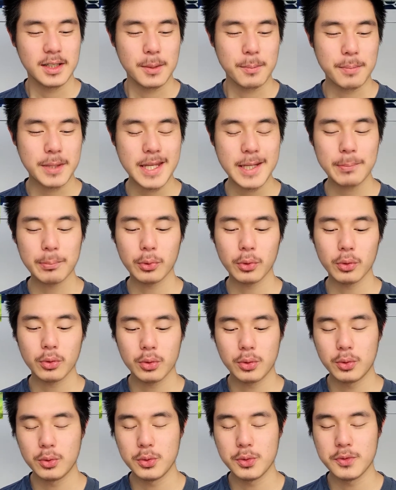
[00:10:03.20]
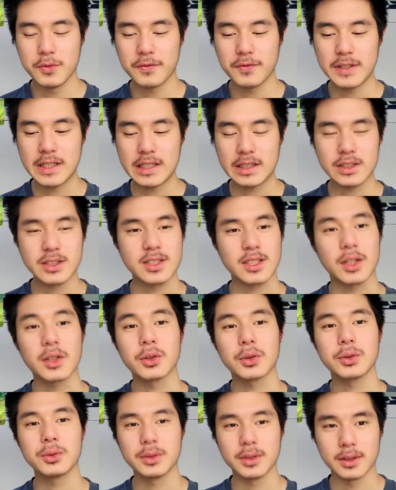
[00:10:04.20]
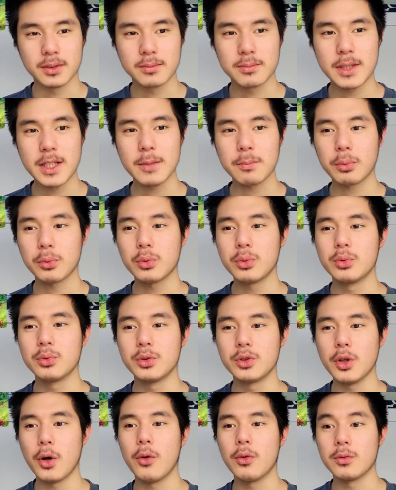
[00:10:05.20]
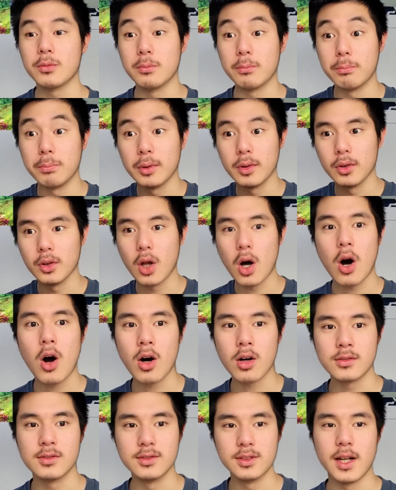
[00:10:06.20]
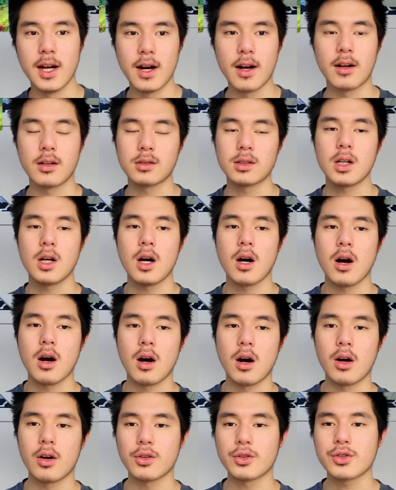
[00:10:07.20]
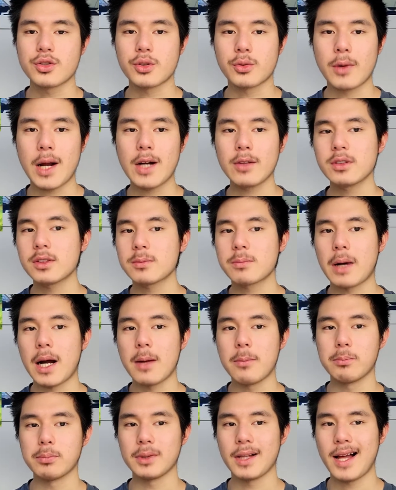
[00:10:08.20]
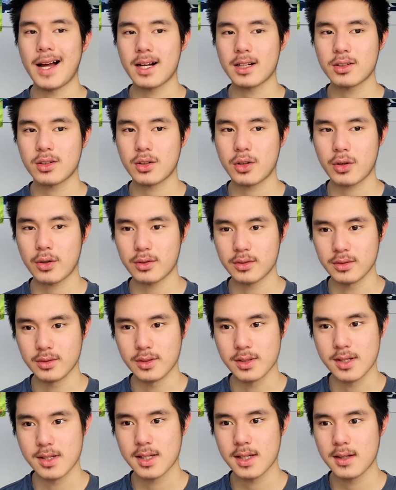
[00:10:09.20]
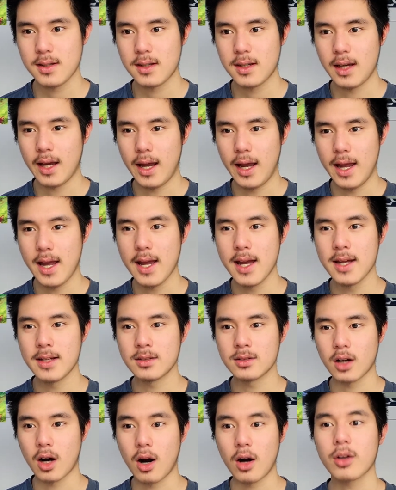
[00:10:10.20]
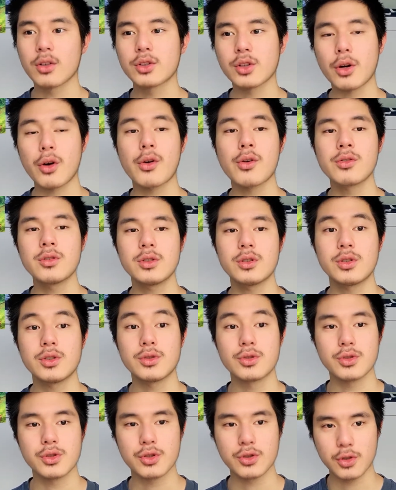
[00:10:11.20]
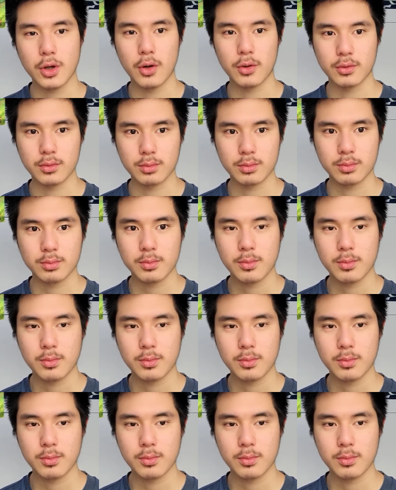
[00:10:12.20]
people who feel secluded, people who don't belong there, are surrounded by black curtains and are turned to stone.